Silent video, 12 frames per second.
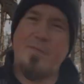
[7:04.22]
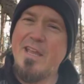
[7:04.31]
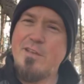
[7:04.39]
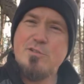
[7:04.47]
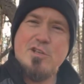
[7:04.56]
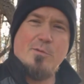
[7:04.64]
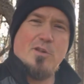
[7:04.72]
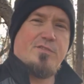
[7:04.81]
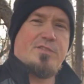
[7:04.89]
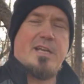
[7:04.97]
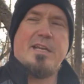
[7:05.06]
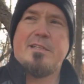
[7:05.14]
Thank you so much
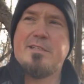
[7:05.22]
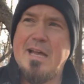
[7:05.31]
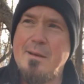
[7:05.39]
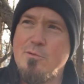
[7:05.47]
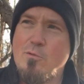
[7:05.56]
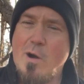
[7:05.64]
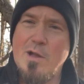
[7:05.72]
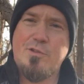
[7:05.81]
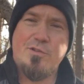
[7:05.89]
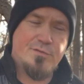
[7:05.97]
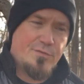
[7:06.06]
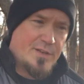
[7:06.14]
for taking time to
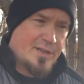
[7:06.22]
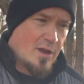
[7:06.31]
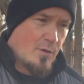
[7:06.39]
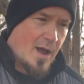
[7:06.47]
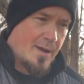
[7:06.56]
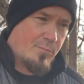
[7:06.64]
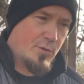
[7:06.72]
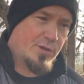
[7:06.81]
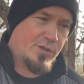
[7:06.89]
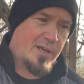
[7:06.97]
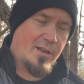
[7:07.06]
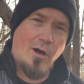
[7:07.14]
watch this video. I
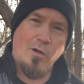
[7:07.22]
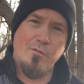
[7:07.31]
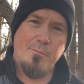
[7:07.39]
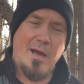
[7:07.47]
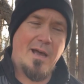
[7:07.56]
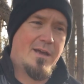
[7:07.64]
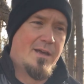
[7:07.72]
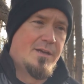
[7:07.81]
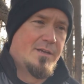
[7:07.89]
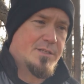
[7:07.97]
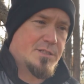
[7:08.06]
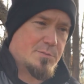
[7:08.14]
appreciate all of my
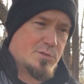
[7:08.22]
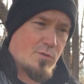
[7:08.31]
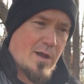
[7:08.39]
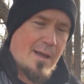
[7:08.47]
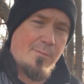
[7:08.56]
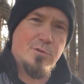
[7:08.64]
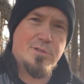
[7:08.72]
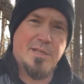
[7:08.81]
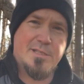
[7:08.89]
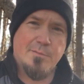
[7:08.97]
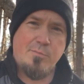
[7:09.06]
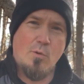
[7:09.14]
subscribers
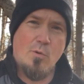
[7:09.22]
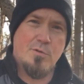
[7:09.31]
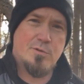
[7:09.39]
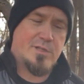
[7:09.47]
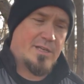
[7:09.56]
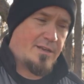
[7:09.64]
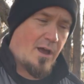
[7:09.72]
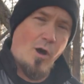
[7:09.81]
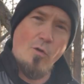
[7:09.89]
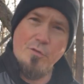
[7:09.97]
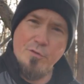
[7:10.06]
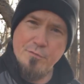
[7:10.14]
and supporters and
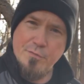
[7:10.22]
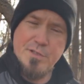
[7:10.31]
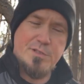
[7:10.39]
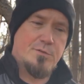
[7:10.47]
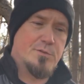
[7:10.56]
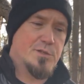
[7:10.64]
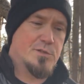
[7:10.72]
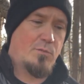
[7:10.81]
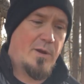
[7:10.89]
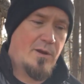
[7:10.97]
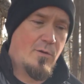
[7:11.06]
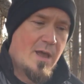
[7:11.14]
all the new visitors as
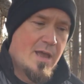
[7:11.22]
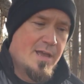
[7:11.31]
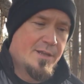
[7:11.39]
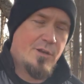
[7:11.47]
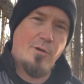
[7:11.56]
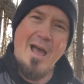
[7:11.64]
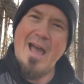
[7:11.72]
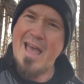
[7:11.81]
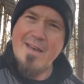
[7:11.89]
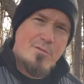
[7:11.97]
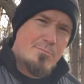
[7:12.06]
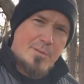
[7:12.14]
well. You know, I
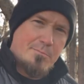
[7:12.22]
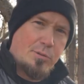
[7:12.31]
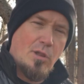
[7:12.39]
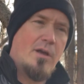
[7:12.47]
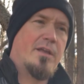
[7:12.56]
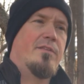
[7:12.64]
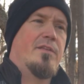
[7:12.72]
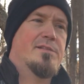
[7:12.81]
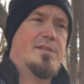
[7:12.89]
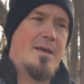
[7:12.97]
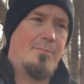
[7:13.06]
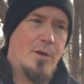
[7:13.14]
haven't been plugging this
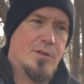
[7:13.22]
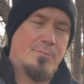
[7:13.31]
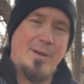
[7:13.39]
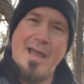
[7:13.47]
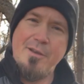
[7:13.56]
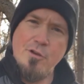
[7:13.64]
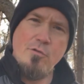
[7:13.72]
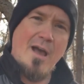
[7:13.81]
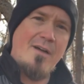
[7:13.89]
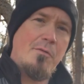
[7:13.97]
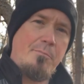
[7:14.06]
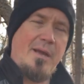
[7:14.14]
that much, but I do
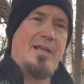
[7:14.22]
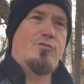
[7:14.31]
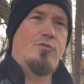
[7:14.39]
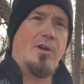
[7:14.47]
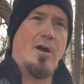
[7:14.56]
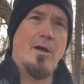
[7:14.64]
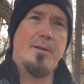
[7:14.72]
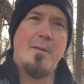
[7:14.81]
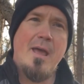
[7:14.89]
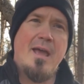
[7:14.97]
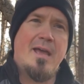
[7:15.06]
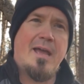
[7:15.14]
have a Patreon
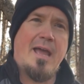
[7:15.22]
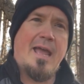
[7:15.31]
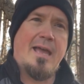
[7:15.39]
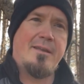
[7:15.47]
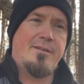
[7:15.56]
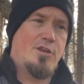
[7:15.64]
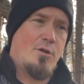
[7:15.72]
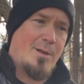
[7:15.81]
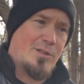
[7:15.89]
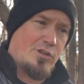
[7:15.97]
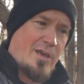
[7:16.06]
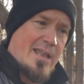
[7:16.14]
and, you know,
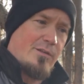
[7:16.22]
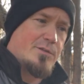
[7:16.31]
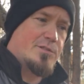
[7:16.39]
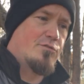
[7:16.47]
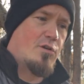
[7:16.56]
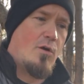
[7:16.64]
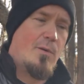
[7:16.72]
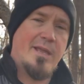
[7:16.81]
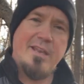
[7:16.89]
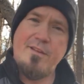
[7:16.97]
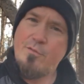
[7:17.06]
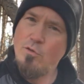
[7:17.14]
my channel is growing.
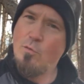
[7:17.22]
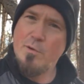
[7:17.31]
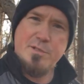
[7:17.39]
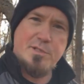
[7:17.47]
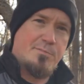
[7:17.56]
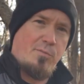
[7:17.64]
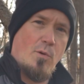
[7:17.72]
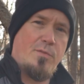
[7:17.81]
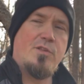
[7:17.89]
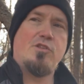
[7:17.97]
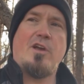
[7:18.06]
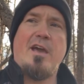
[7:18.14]
And if you want to support
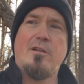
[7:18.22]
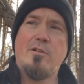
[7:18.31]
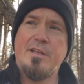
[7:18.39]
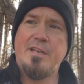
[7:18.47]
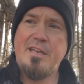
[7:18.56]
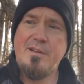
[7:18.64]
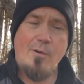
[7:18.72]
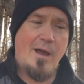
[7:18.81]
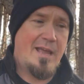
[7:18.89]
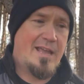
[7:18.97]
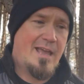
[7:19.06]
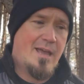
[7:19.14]
the channel in any
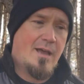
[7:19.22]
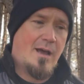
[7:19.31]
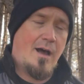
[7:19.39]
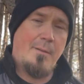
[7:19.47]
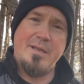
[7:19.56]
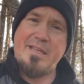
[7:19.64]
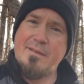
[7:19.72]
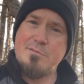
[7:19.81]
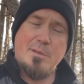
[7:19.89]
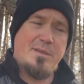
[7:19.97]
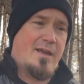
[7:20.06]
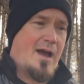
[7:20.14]
way, um, it gives
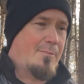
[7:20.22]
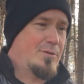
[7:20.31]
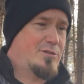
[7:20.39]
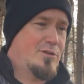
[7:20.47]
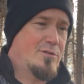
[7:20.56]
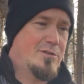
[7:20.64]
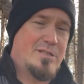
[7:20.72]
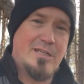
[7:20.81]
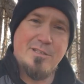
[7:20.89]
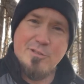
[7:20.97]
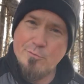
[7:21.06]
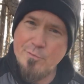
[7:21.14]
me the opportunity
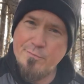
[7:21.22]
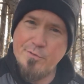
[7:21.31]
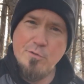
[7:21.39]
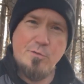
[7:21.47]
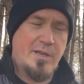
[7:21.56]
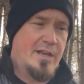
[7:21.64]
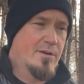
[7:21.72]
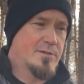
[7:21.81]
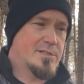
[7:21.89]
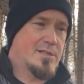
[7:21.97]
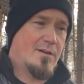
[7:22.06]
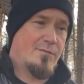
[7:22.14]
to review gear and
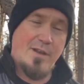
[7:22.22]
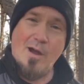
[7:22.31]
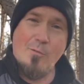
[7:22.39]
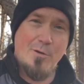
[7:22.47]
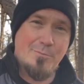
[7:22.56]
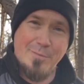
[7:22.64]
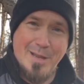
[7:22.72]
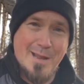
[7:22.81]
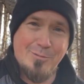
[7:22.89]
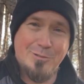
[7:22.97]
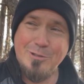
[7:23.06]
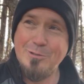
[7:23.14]
stuff that I wouldn't be
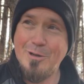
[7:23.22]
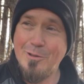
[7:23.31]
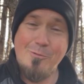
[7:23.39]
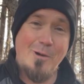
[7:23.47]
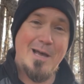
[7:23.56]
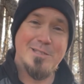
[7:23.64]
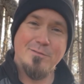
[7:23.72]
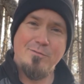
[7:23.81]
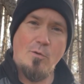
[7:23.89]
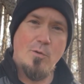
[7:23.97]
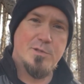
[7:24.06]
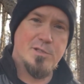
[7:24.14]
able to otherwise
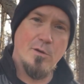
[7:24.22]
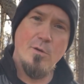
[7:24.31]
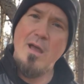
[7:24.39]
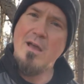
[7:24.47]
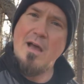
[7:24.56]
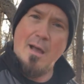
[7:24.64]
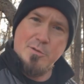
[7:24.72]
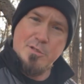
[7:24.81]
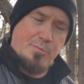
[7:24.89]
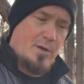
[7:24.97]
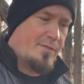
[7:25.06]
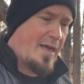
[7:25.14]
afford. So I'm just
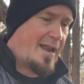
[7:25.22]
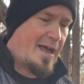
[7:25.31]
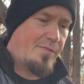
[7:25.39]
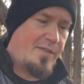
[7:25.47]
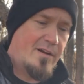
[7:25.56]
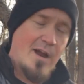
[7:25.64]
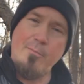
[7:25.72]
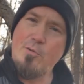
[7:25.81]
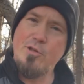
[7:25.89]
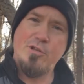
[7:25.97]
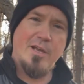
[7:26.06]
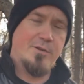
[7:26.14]
putting that out there. I
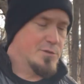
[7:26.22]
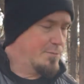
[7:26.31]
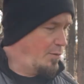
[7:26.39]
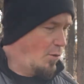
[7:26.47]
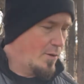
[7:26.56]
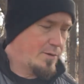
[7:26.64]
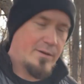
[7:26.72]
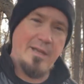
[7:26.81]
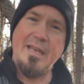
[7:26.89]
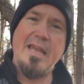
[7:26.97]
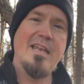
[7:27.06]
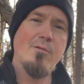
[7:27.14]
appreciate your support in
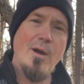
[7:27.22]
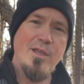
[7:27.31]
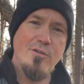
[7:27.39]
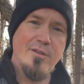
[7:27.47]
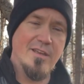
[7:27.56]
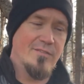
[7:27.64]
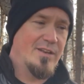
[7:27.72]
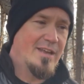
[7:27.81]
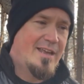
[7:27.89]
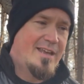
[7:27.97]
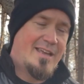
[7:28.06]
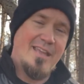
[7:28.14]
any way you give it,
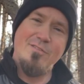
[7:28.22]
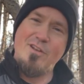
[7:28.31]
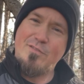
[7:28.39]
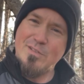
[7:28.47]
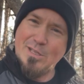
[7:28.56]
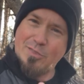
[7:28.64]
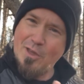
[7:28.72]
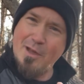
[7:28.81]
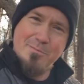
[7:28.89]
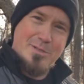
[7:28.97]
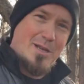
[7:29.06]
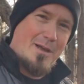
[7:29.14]
even if it's a
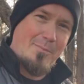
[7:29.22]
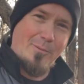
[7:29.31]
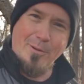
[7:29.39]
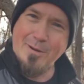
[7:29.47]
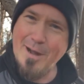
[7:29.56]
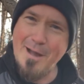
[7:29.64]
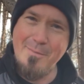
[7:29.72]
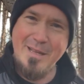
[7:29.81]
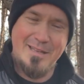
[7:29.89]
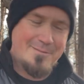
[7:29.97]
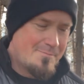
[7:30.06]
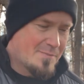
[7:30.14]
thumbs up or a
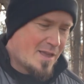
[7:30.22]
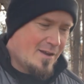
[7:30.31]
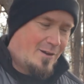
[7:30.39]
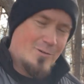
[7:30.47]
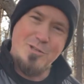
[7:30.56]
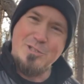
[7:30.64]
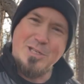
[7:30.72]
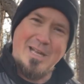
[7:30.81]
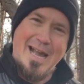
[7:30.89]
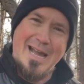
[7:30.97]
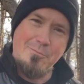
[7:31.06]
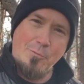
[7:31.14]
comment or just a
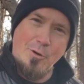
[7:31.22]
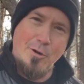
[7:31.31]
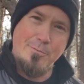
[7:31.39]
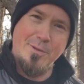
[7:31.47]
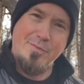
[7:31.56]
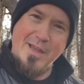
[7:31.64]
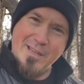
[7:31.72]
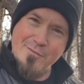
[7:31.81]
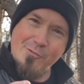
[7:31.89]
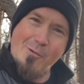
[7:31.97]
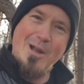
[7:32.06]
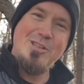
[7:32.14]
kind word. But thank you
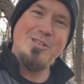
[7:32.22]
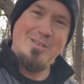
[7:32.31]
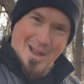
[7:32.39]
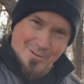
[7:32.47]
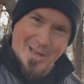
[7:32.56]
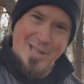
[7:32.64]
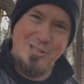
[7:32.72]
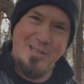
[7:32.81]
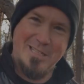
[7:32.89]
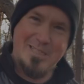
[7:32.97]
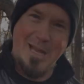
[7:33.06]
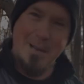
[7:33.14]
for watching. I'll catch you
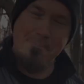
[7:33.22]
next time.